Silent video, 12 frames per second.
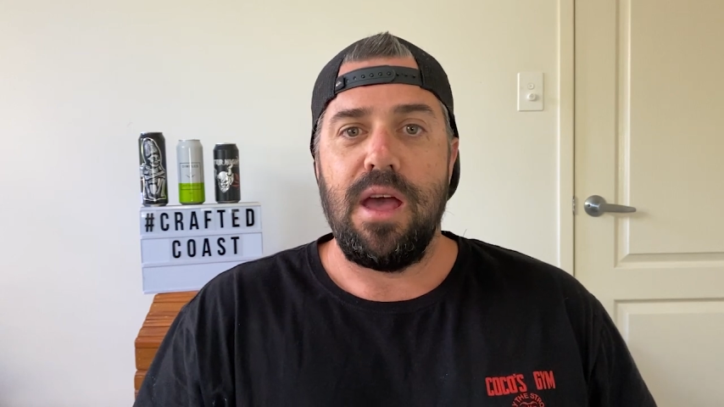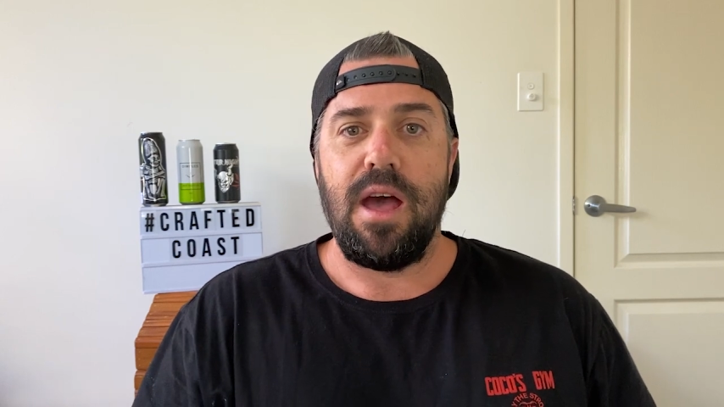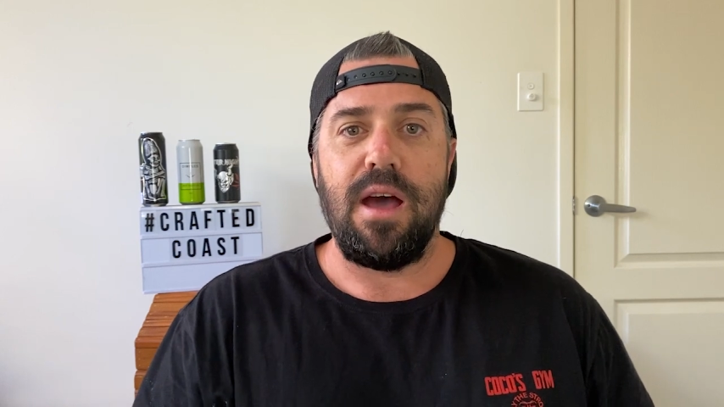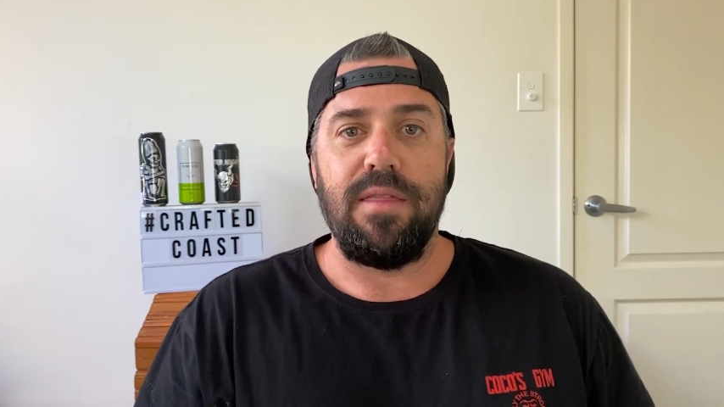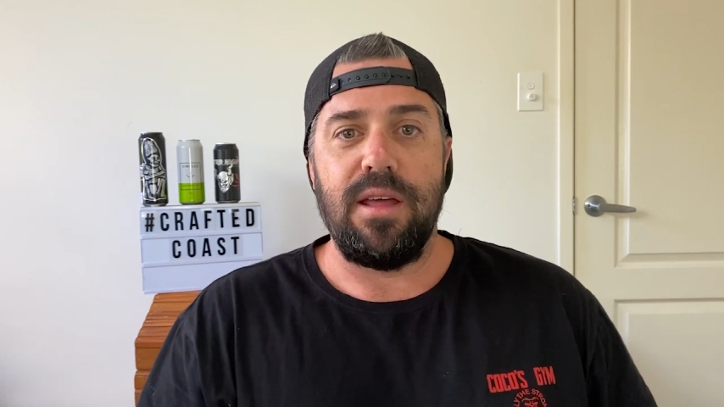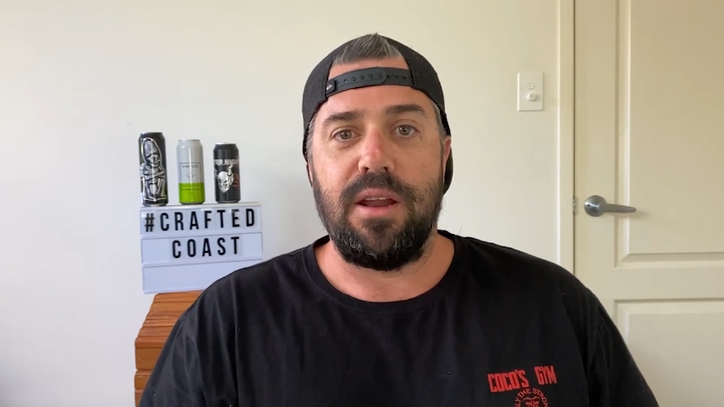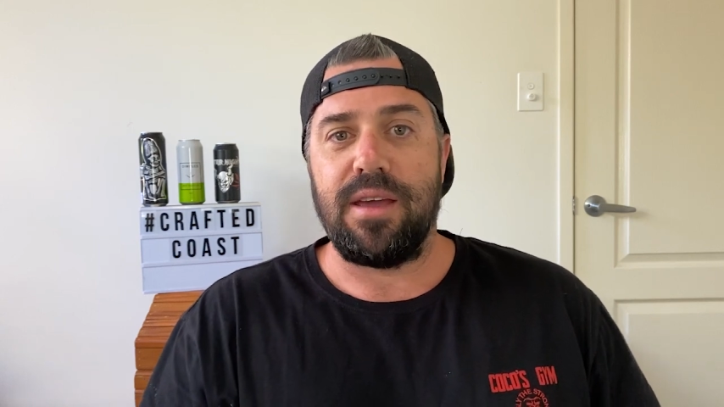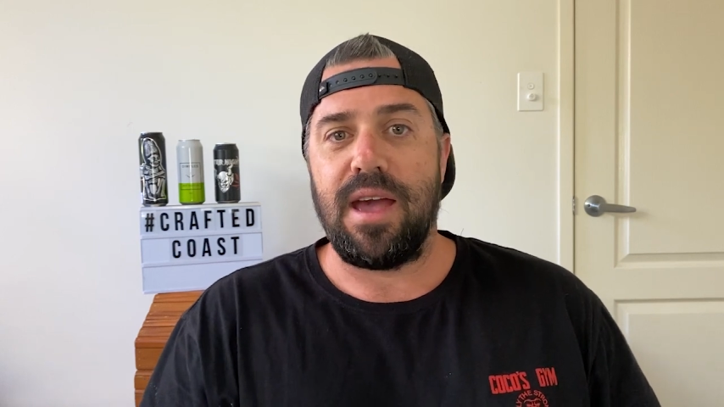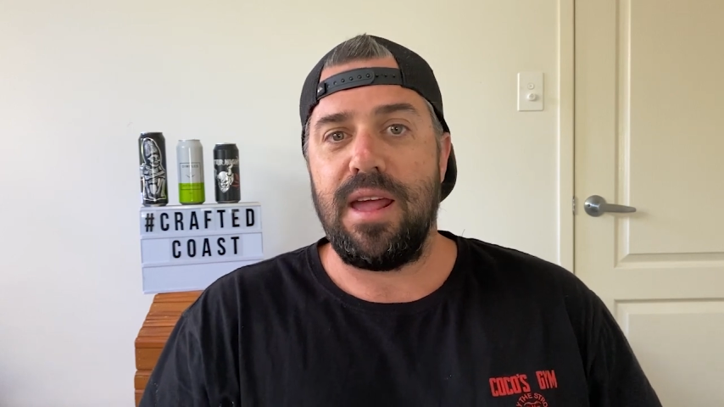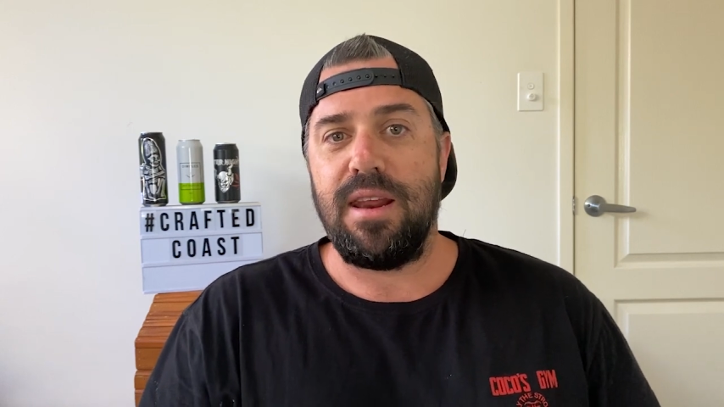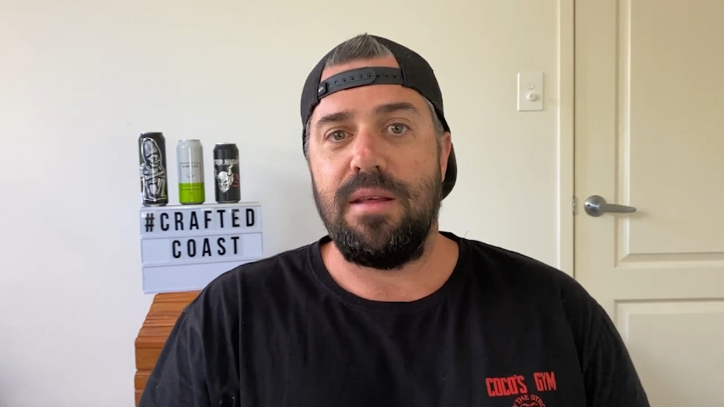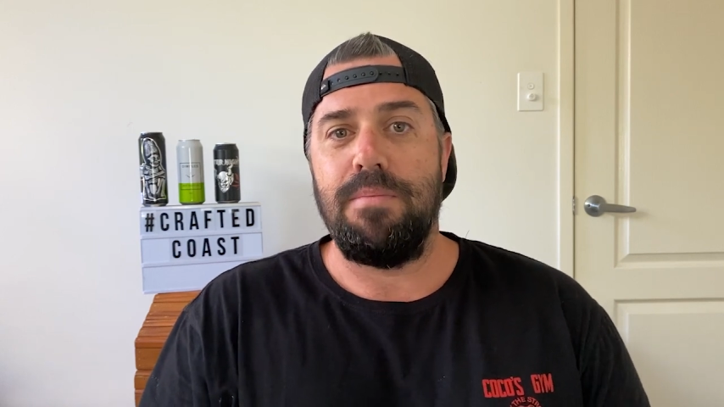They're
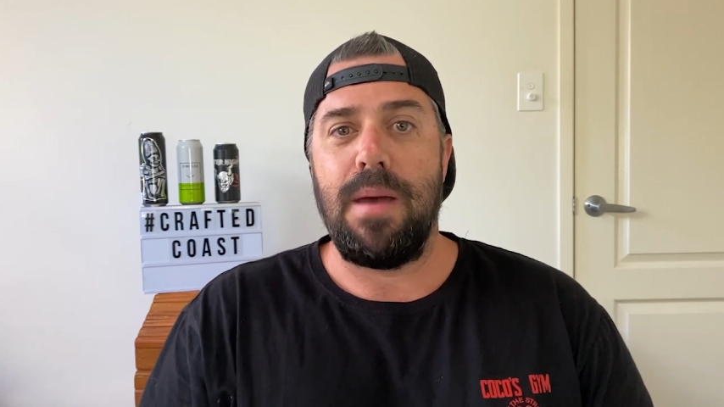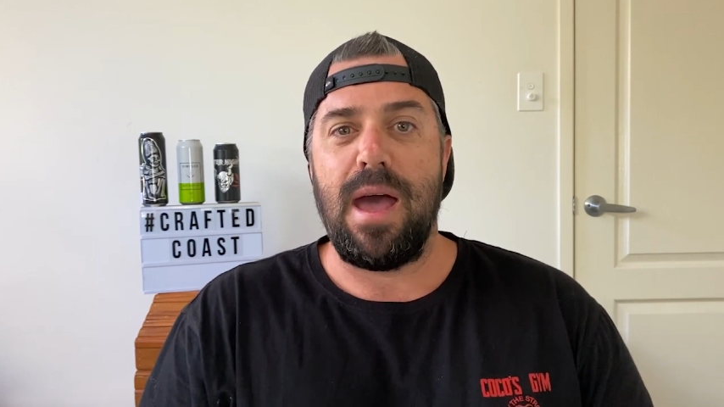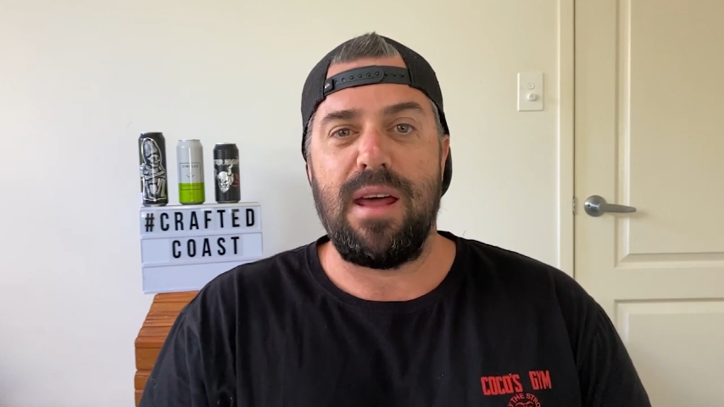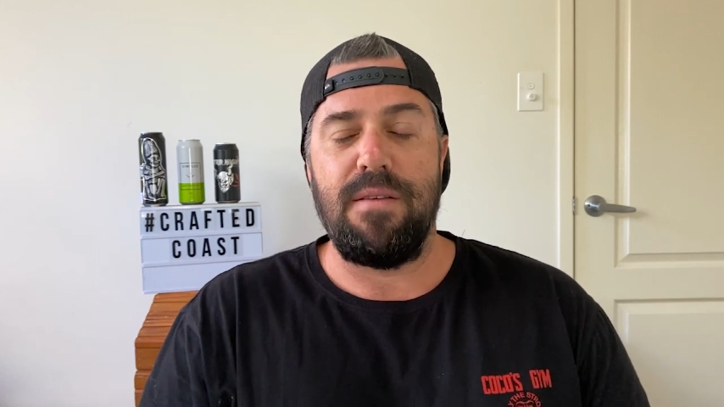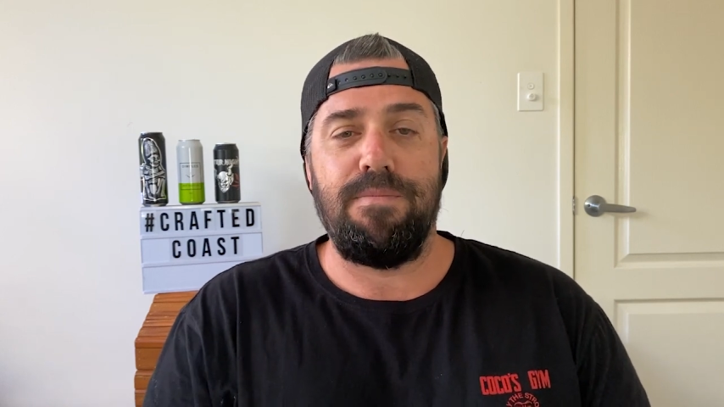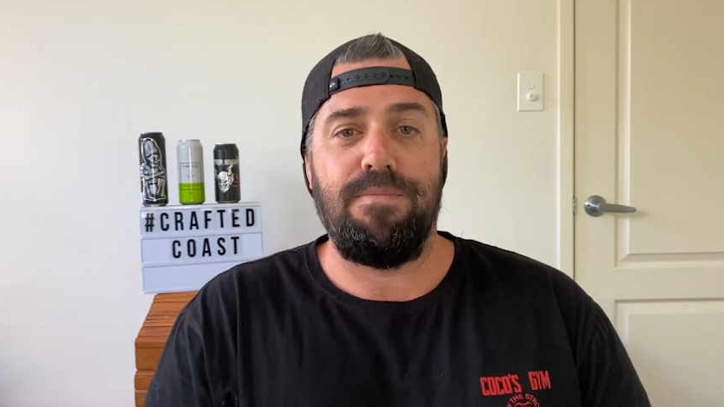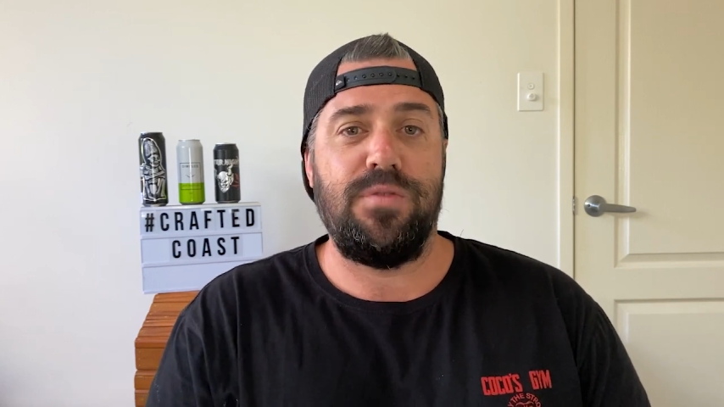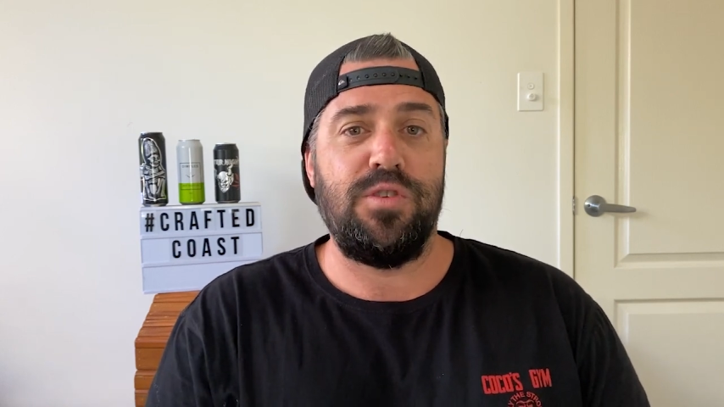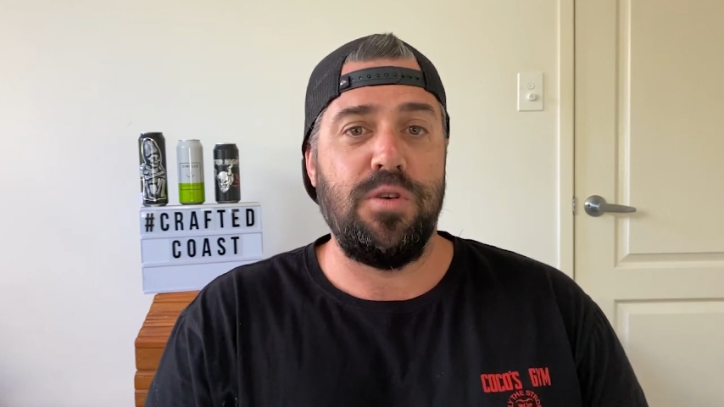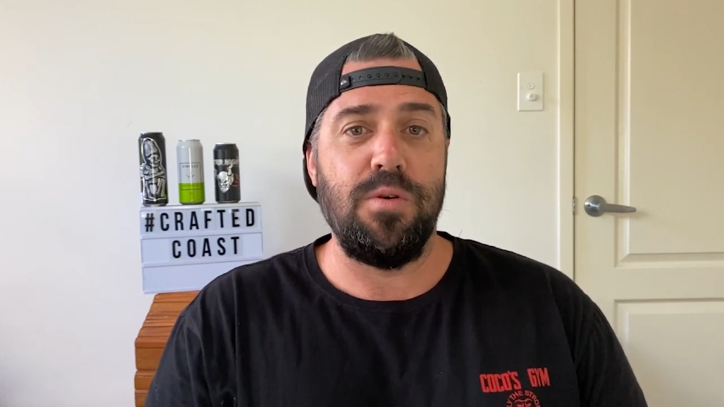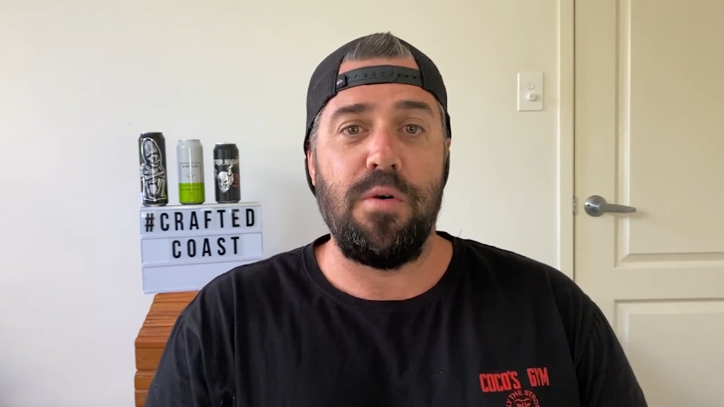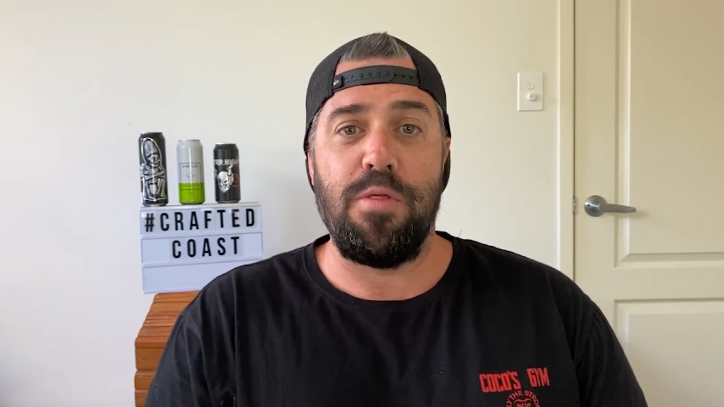located about a 2